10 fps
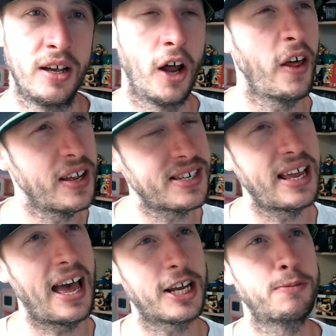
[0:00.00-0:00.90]
I know they say
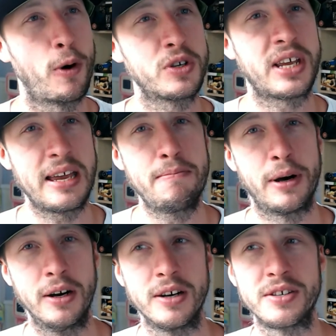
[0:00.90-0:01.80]
Xbox Game
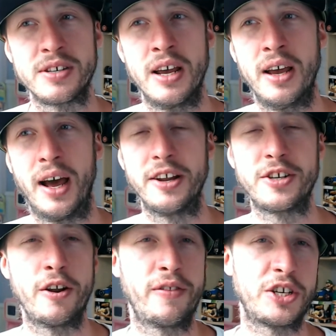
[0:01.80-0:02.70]
Pass, and I don't
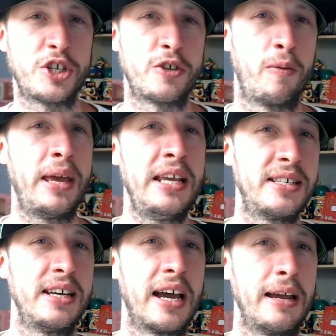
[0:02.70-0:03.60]
know if that's just for
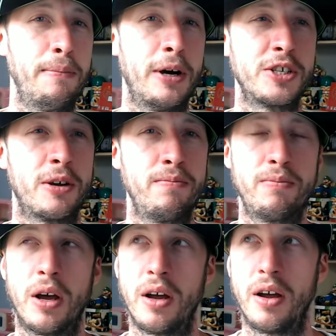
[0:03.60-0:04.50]
PC Game Pass. I
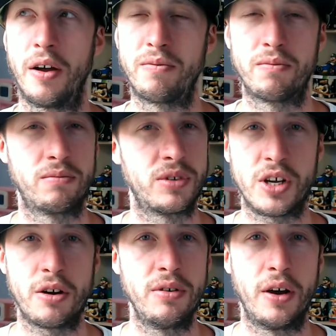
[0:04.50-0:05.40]

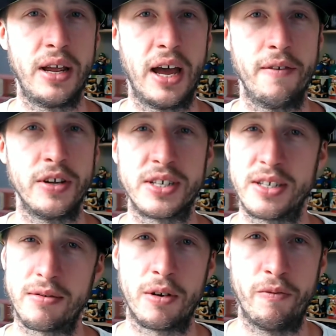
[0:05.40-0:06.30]
don't know yet if it's
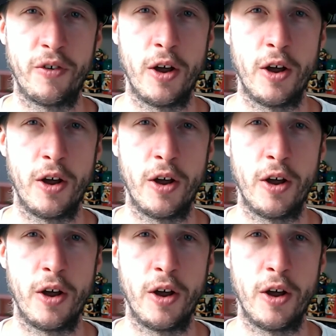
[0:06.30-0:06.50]
confirmed for